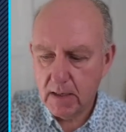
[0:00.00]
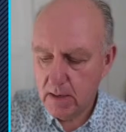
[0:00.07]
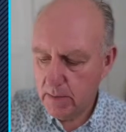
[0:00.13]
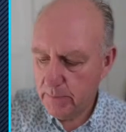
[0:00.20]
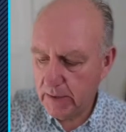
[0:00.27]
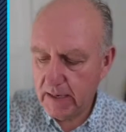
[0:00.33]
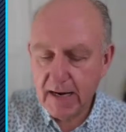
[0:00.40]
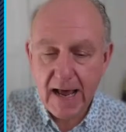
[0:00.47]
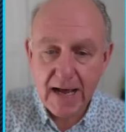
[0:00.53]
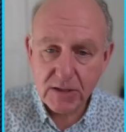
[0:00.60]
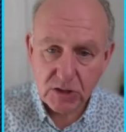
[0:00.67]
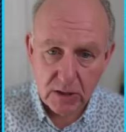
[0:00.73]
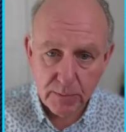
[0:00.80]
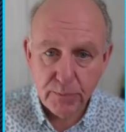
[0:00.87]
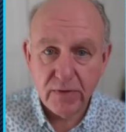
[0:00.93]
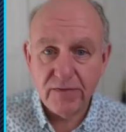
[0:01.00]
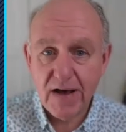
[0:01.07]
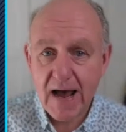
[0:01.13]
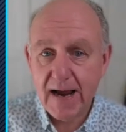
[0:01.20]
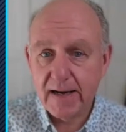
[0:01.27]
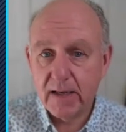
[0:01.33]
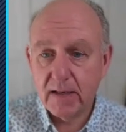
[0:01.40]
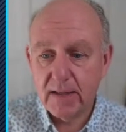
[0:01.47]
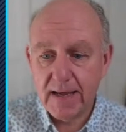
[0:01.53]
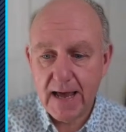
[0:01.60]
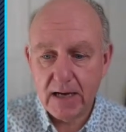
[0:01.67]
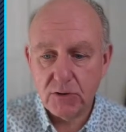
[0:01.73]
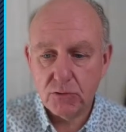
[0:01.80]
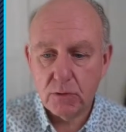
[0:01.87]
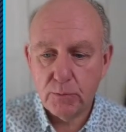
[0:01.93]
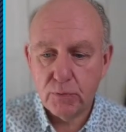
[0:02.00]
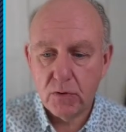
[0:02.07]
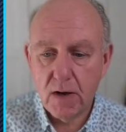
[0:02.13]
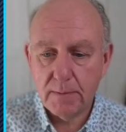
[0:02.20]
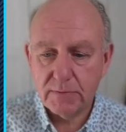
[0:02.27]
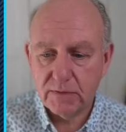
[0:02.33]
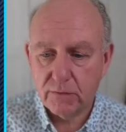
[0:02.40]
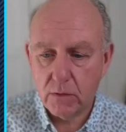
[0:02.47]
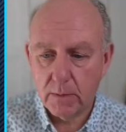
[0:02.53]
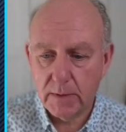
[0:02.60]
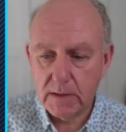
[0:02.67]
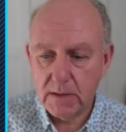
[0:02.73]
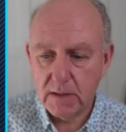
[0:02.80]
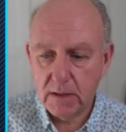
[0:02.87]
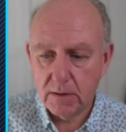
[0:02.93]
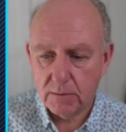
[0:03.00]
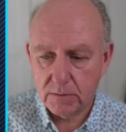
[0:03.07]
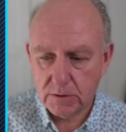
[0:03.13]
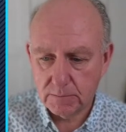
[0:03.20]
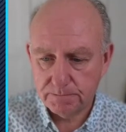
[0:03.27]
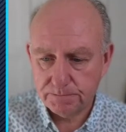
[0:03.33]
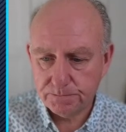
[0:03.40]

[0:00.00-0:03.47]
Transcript: But it actually provided the actual prompts for me to use.